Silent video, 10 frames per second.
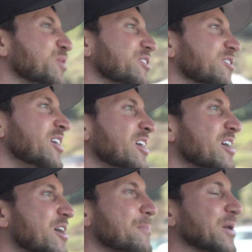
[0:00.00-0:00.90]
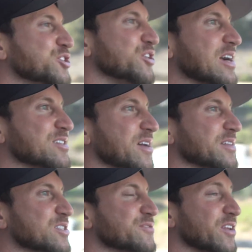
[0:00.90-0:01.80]
bell Make sure you guys
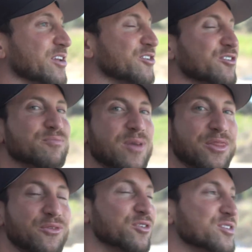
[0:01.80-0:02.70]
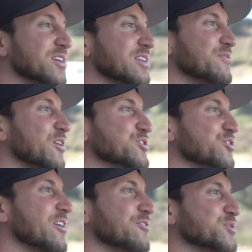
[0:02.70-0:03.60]
like this video. My throat is getting very
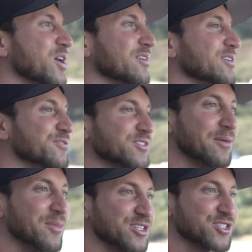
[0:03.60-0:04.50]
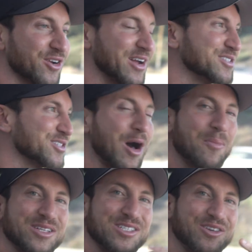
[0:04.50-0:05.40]
dry from talking for 10 minutes straight. So I'm
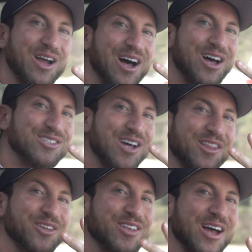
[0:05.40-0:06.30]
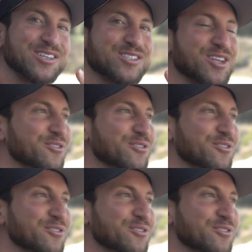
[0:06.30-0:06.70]
going to see you guys on the next